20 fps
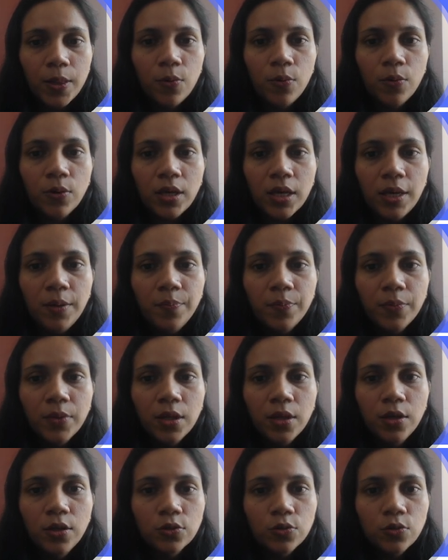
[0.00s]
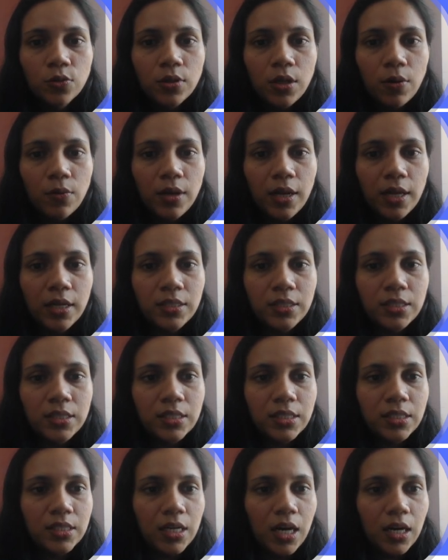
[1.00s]
Okay. So now let's
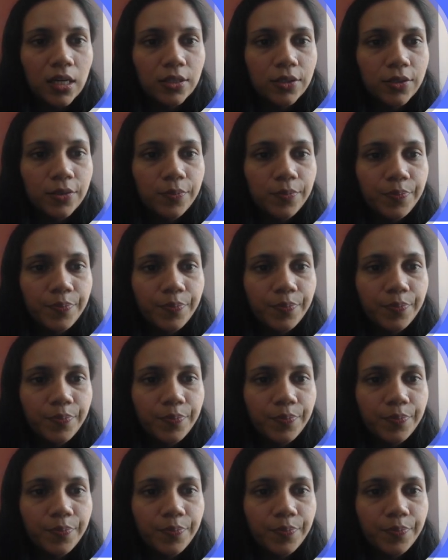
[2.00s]
start.